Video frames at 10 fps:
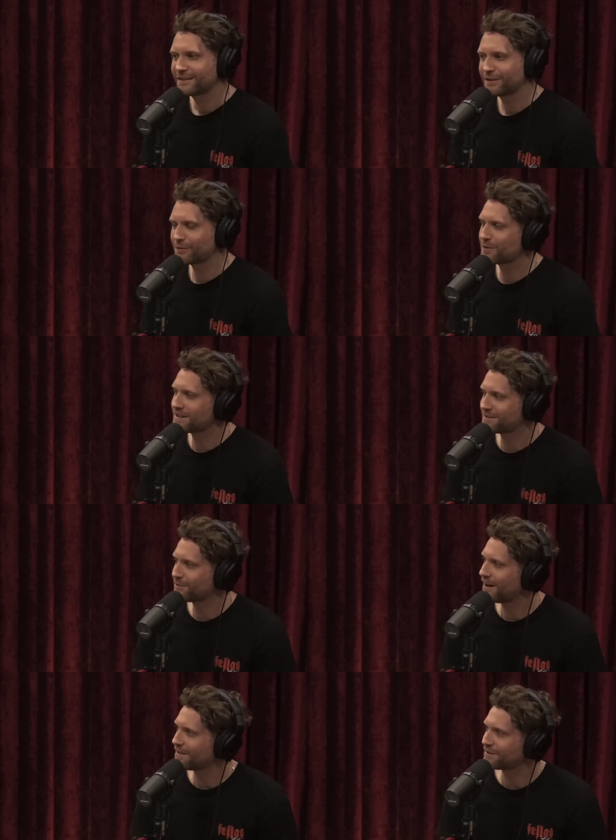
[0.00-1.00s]
the
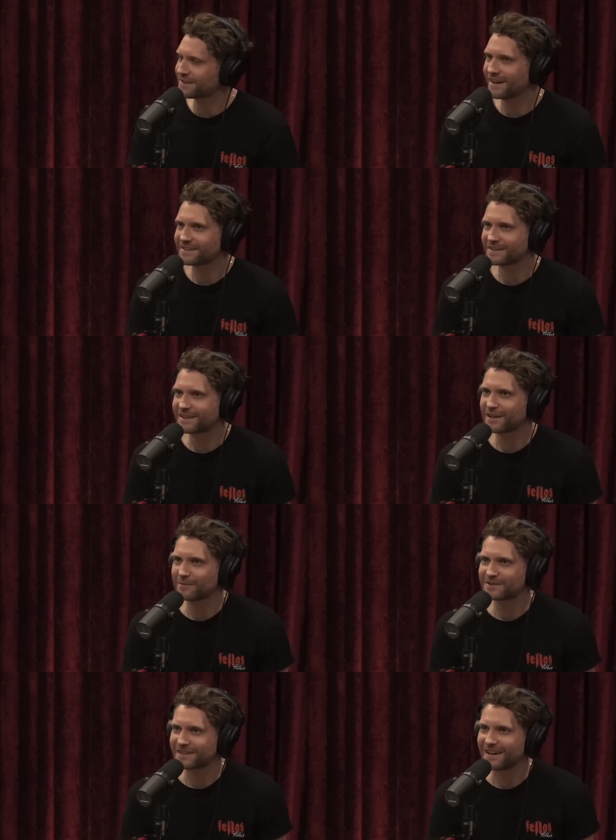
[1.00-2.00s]
reason why even guys like
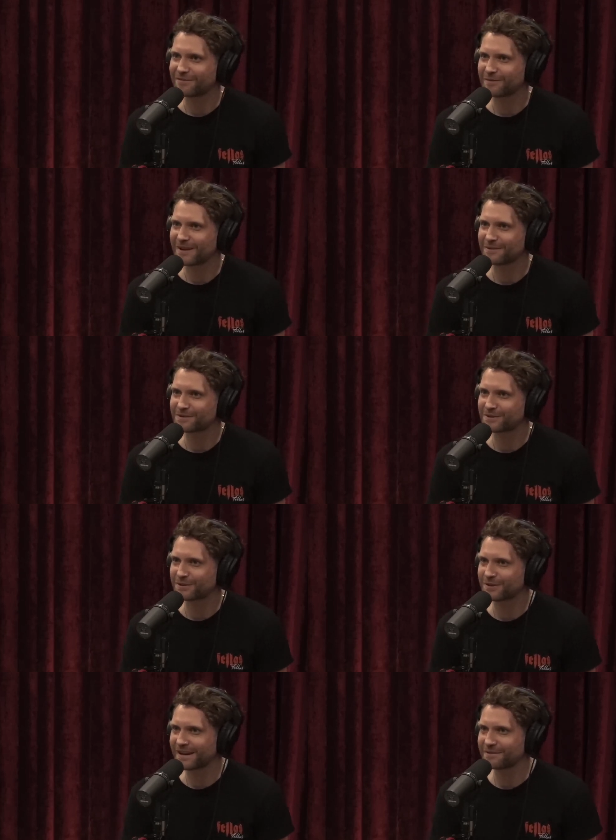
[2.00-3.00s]
him aside from that were
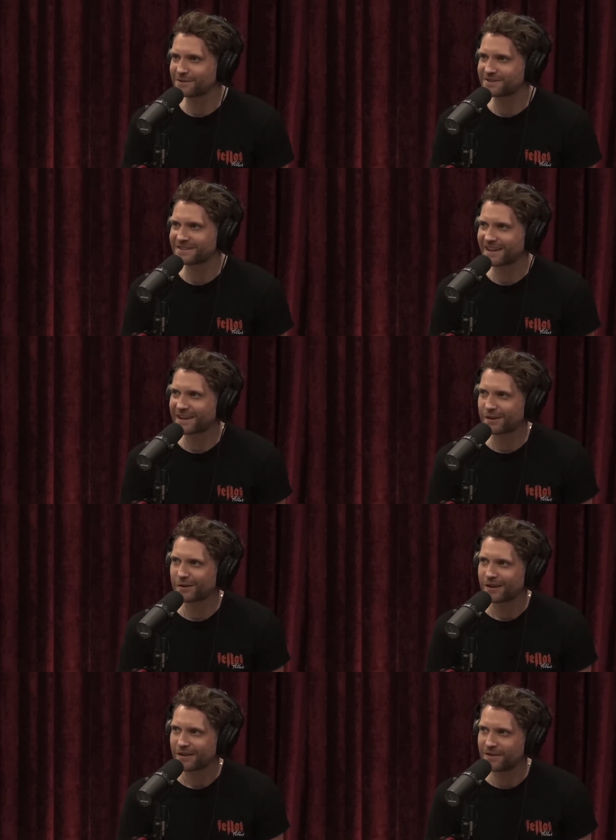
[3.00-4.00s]
so great was just like
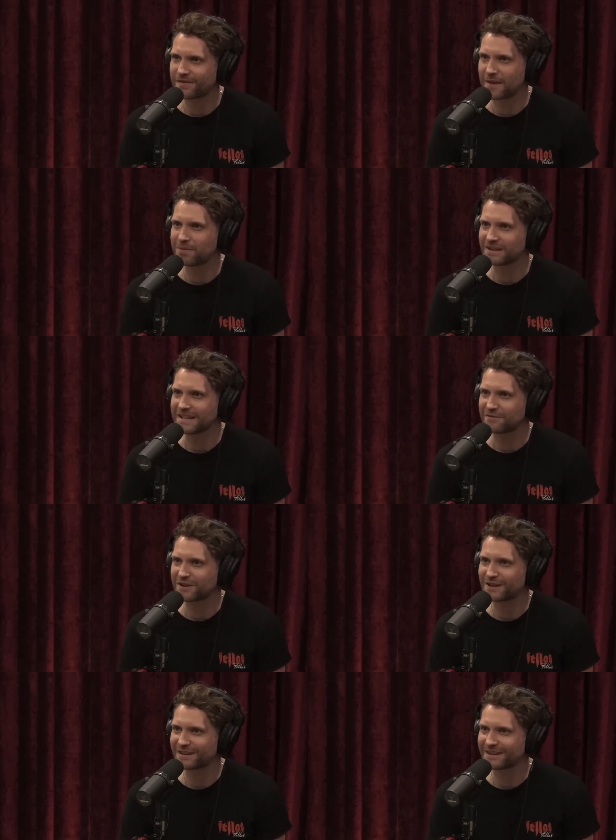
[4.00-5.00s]
that they
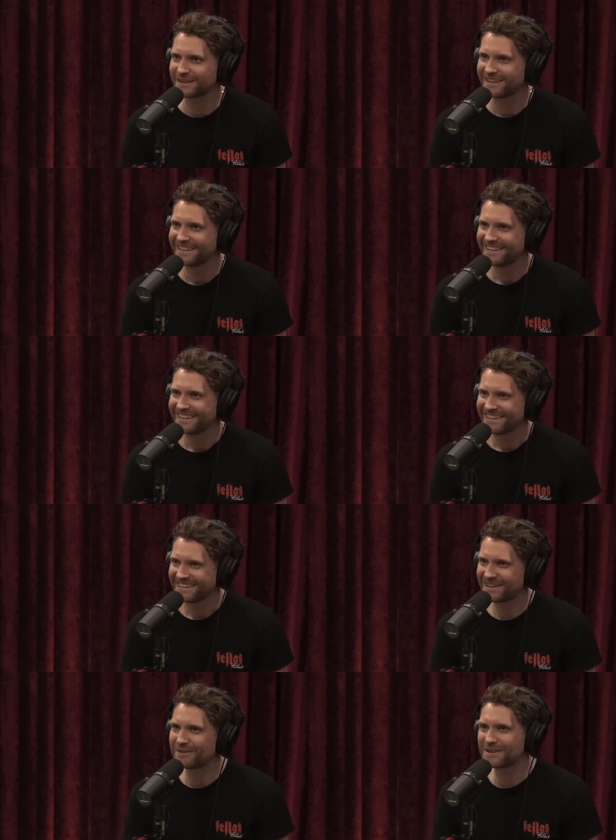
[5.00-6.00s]
believed it a little.
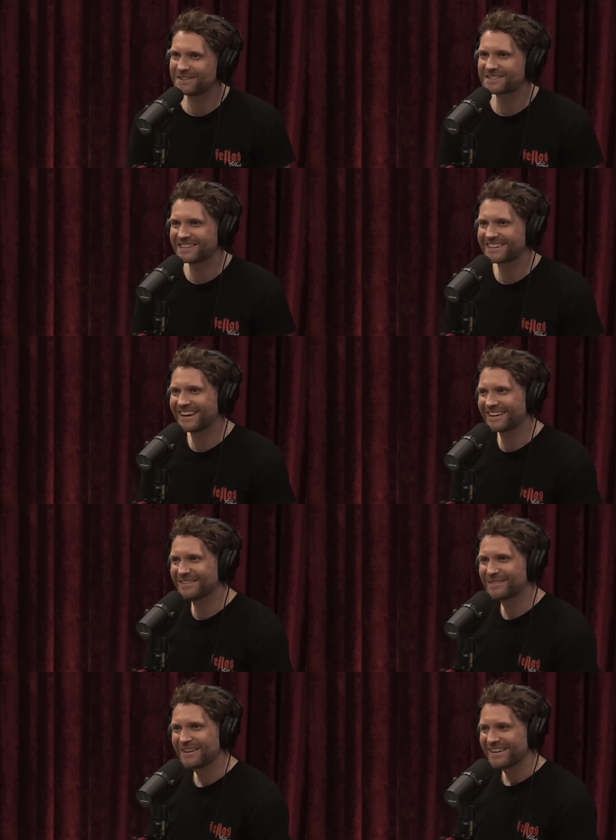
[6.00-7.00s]
You know when you see kind
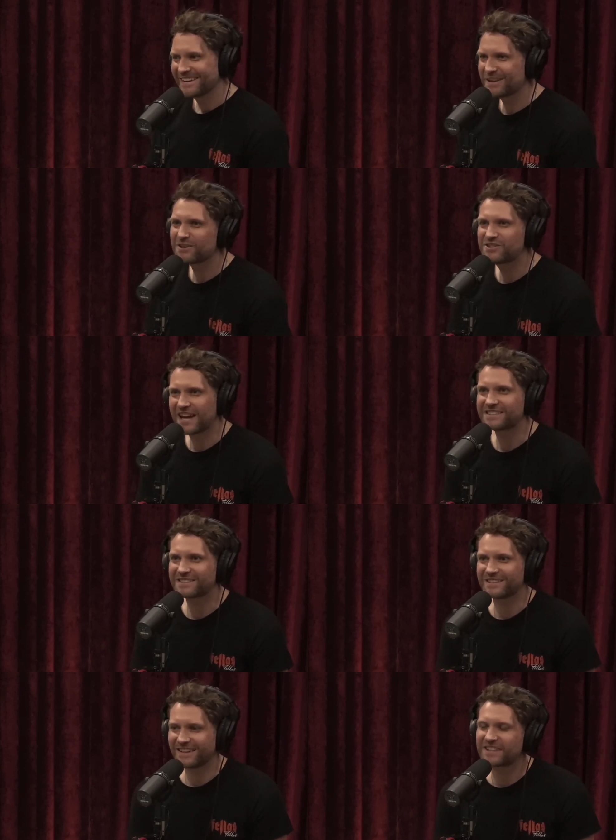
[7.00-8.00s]
of you know
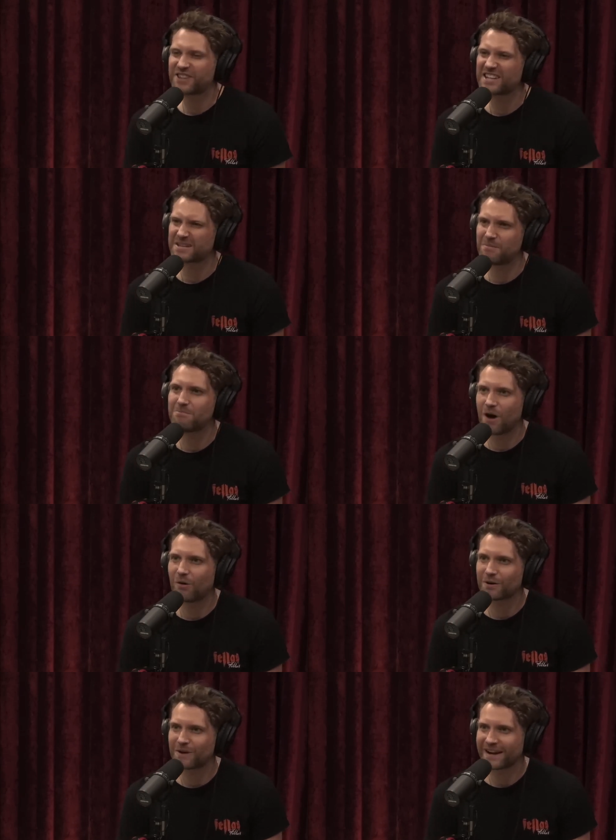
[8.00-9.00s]
Jason like Jason
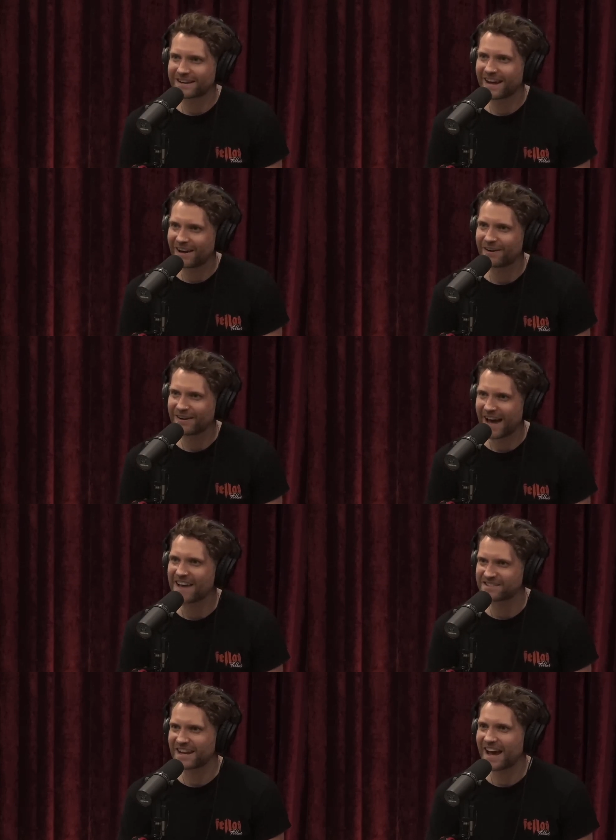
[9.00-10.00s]
Momoa right now
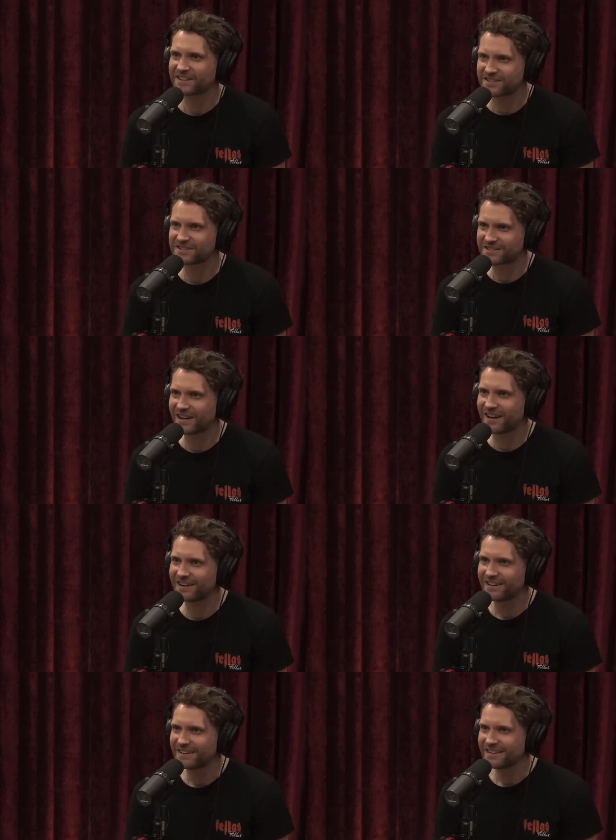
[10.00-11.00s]
as an action
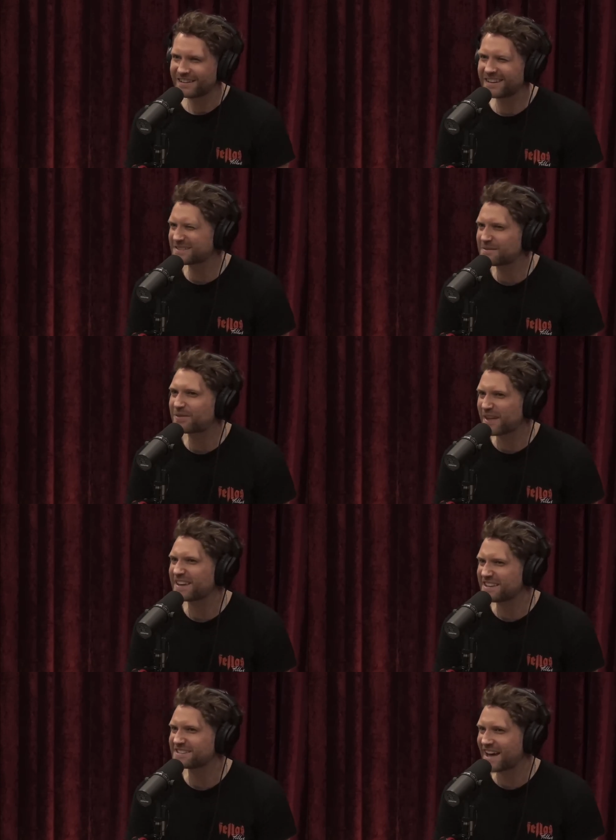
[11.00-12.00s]
star, he doesn't
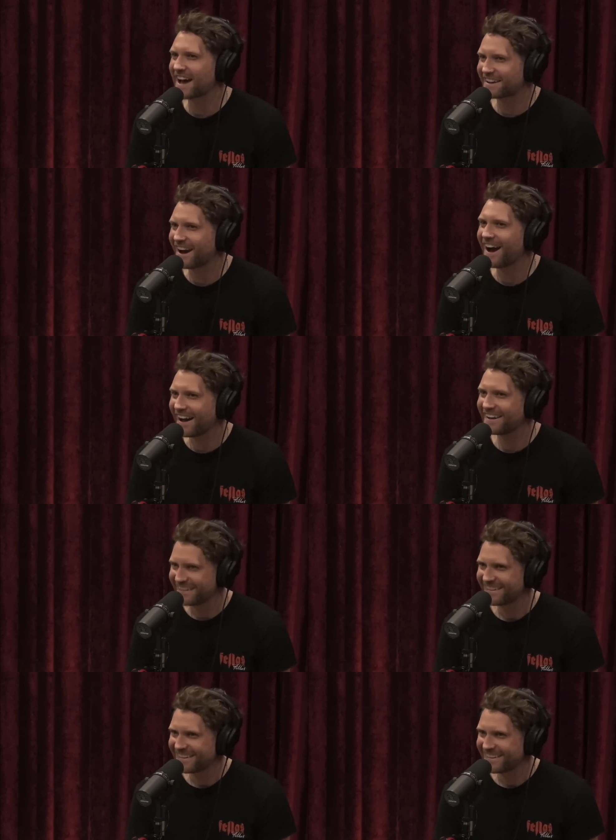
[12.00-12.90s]
think he's that guy.